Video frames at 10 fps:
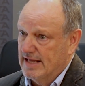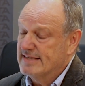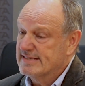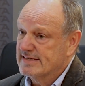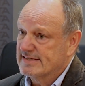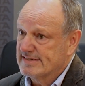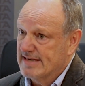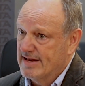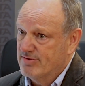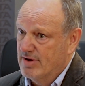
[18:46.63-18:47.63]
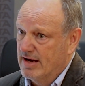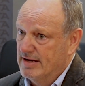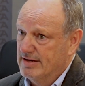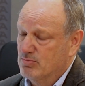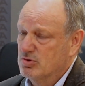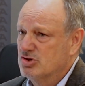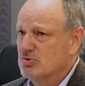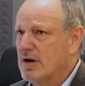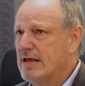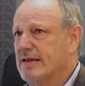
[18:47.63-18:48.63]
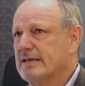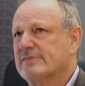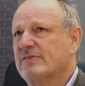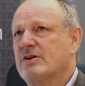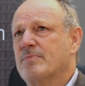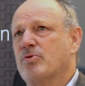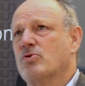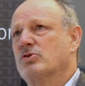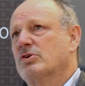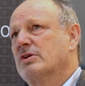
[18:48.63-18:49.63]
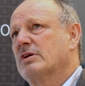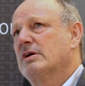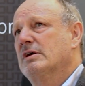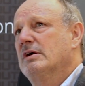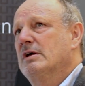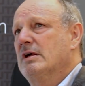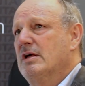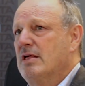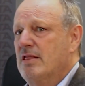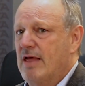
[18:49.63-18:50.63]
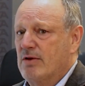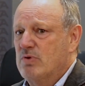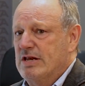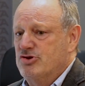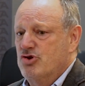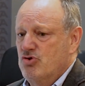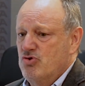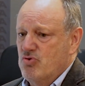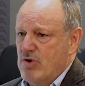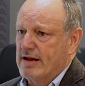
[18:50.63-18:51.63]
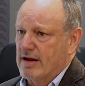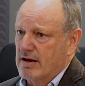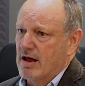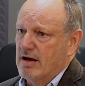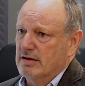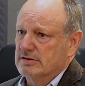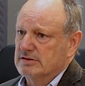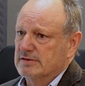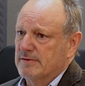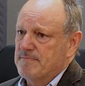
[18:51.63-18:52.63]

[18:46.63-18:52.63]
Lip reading: That's the sad reality, which is why I think it's very important that we do recognize,